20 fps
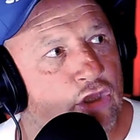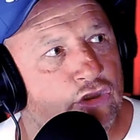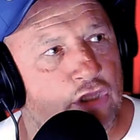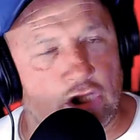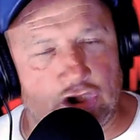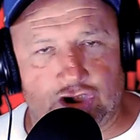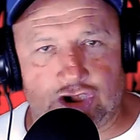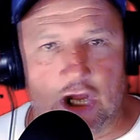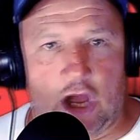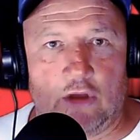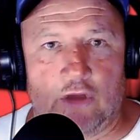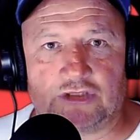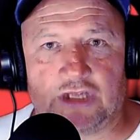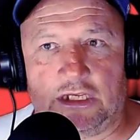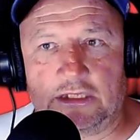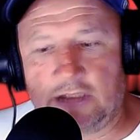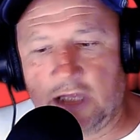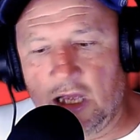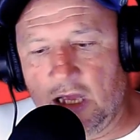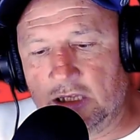That sounds
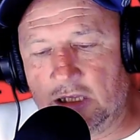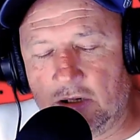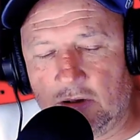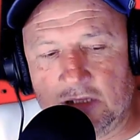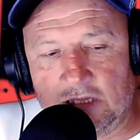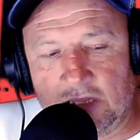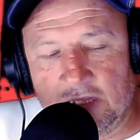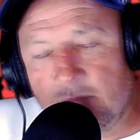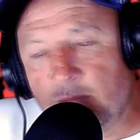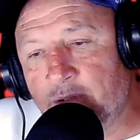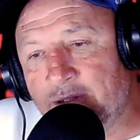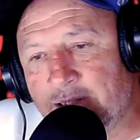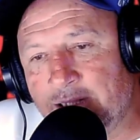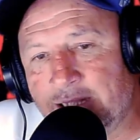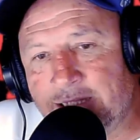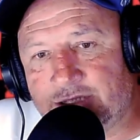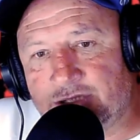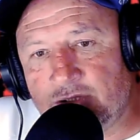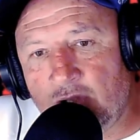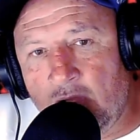like that. You know, you think, well,
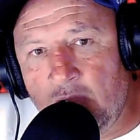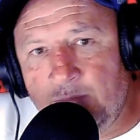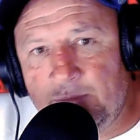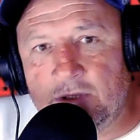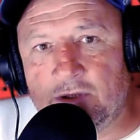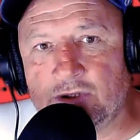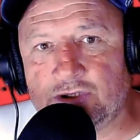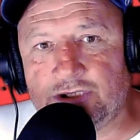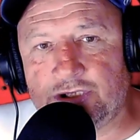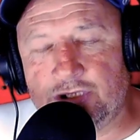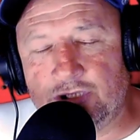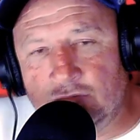it's not because